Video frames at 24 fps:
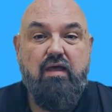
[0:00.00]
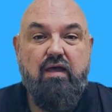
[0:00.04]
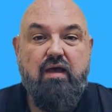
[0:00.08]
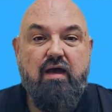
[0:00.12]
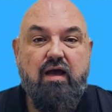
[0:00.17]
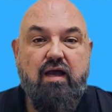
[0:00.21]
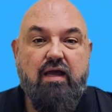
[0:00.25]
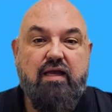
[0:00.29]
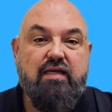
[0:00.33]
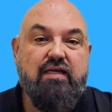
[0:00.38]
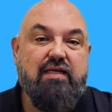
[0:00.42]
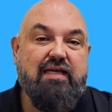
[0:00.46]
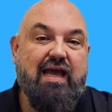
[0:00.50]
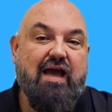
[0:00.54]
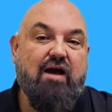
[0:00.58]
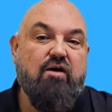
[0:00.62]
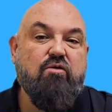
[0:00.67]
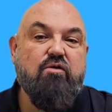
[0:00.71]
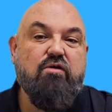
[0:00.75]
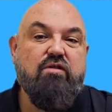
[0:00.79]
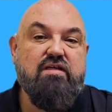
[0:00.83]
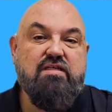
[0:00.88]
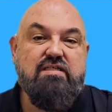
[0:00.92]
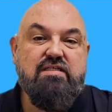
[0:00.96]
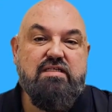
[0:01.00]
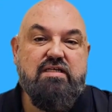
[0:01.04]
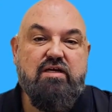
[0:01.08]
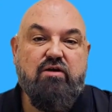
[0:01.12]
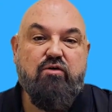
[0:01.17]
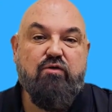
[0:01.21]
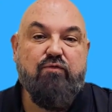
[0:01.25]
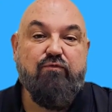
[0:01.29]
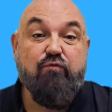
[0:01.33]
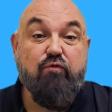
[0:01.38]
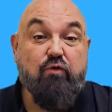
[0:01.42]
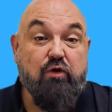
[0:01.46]
I encountered this
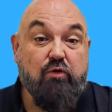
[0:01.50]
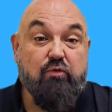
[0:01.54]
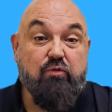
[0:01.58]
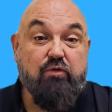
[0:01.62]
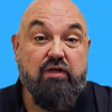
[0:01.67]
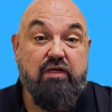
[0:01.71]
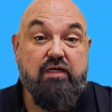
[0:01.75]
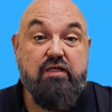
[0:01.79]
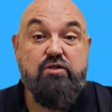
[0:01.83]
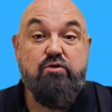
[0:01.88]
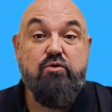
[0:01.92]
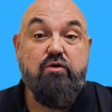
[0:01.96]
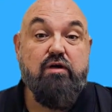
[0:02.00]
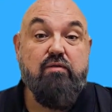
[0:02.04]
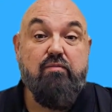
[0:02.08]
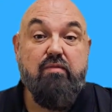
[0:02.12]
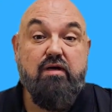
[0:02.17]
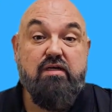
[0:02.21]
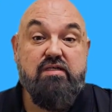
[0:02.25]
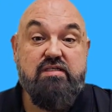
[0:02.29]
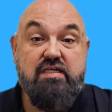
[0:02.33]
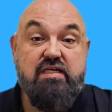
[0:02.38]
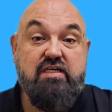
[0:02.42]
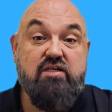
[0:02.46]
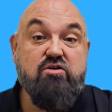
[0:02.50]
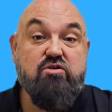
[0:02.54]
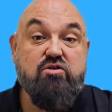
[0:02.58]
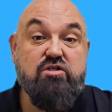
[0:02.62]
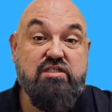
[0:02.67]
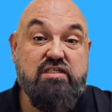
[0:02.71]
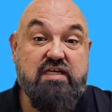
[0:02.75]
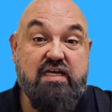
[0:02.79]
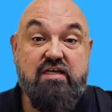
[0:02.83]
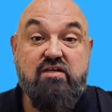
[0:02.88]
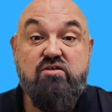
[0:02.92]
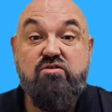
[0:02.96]
scenario frequently during my senior
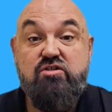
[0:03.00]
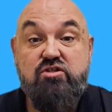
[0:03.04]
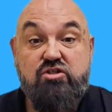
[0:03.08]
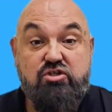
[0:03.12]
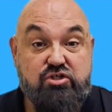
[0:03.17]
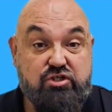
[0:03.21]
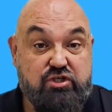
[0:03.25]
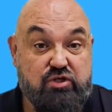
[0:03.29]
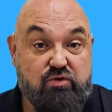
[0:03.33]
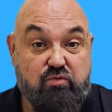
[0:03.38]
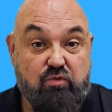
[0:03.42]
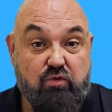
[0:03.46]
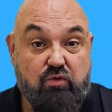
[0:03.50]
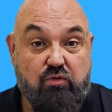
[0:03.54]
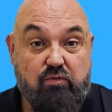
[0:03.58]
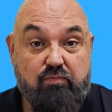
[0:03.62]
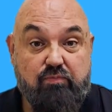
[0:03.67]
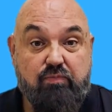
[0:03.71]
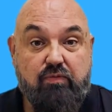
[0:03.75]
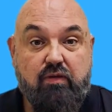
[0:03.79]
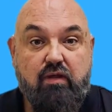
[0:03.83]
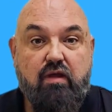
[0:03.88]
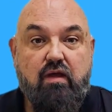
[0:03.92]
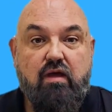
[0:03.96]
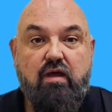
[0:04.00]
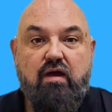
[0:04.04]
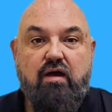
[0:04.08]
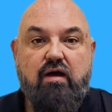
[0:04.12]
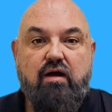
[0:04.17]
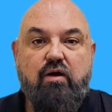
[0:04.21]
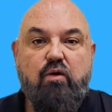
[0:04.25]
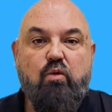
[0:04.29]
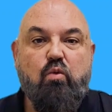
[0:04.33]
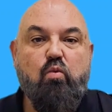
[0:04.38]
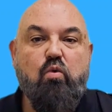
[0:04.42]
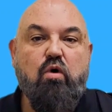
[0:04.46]
sales engineer role.
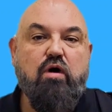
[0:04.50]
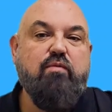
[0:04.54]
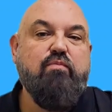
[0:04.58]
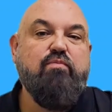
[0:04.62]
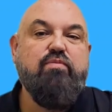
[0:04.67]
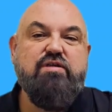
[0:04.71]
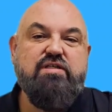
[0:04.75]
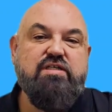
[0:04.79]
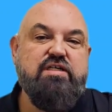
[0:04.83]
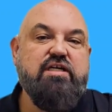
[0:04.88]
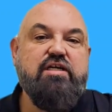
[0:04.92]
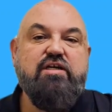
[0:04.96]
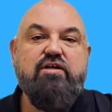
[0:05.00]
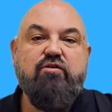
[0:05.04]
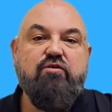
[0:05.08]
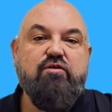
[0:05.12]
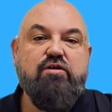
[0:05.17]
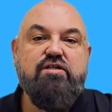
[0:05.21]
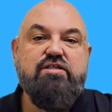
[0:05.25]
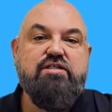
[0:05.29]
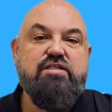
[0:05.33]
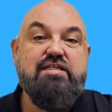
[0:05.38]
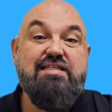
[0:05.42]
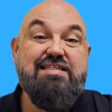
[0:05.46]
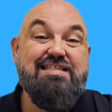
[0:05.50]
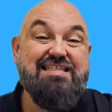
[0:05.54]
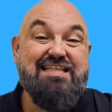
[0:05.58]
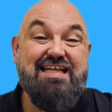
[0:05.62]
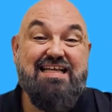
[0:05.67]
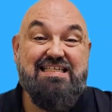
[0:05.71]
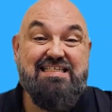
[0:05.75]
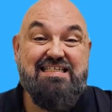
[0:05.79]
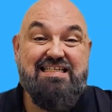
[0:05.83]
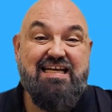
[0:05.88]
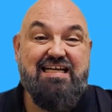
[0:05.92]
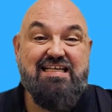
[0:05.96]
One particular instance
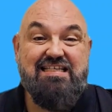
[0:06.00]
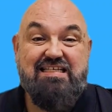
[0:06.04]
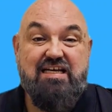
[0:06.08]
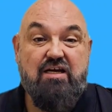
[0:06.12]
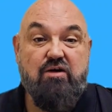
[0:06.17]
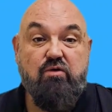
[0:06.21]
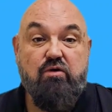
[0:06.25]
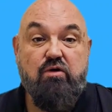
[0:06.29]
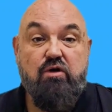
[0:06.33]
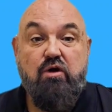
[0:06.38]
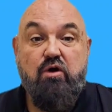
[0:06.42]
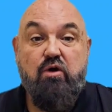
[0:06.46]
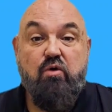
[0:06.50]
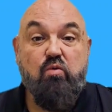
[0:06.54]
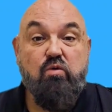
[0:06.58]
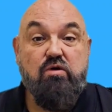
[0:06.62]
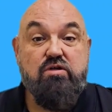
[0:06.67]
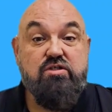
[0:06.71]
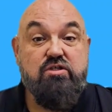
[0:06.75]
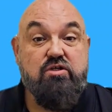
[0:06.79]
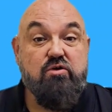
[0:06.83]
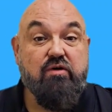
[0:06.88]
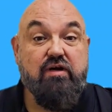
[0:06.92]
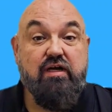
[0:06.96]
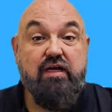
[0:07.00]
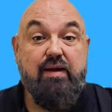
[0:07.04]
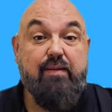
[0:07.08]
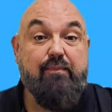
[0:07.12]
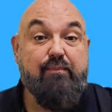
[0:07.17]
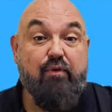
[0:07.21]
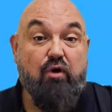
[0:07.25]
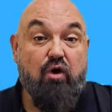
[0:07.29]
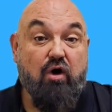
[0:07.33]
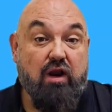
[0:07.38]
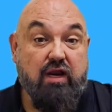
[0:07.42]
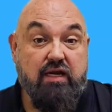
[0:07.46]
that stands out was during a
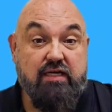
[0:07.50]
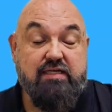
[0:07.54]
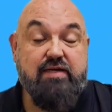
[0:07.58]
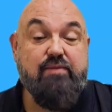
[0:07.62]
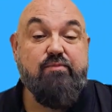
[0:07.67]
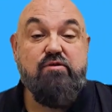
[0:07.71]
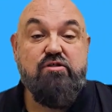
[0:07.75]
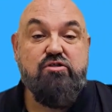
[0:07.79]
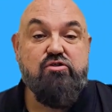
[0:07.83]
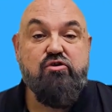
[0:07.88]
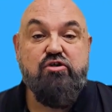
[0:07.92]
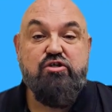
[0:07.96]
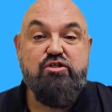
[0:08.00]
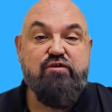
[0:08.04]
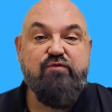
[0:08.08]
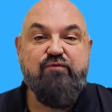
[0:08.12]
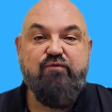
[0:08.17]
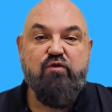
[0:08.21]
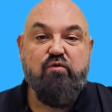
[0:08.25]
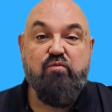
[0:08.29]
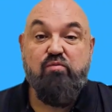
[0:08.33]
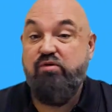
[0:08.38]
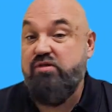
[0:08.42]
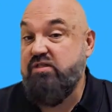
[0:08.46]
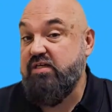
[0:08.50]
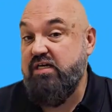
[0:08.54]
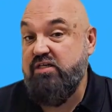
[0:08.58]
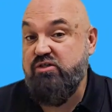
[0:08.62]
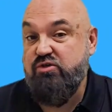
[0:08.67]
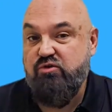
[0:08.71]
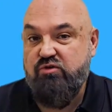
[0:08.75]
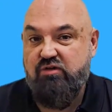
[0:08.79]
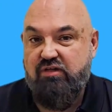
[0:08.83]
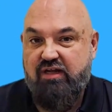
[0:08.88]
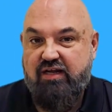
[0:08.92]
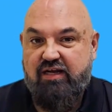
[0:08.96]
product demonstration for a
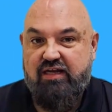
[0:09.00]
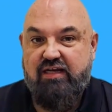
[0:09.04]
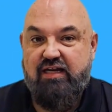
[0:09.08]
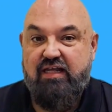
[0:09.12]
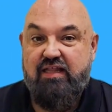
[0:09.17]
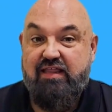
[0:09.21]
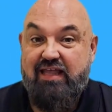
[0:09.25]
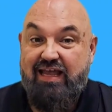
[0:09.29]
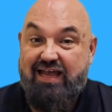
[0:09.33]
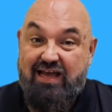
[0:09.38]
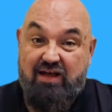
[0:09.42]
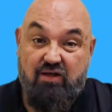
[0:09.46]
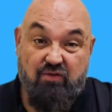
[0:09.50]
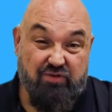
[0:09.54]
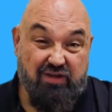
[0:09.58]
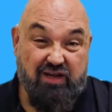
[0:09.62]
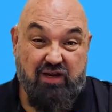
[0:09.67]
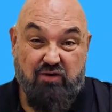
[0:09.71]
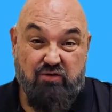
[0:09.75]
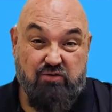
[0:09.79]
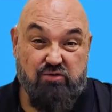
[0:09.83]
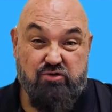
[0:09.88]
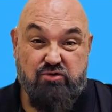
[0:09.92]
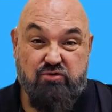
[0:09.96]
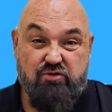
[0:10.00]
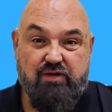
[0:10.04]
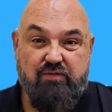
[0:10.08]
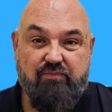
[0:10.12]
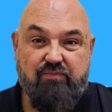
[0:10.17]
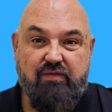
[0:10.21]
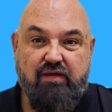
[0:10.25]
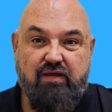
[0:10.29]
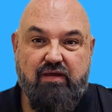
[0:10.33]
potential client in the healthcare industry.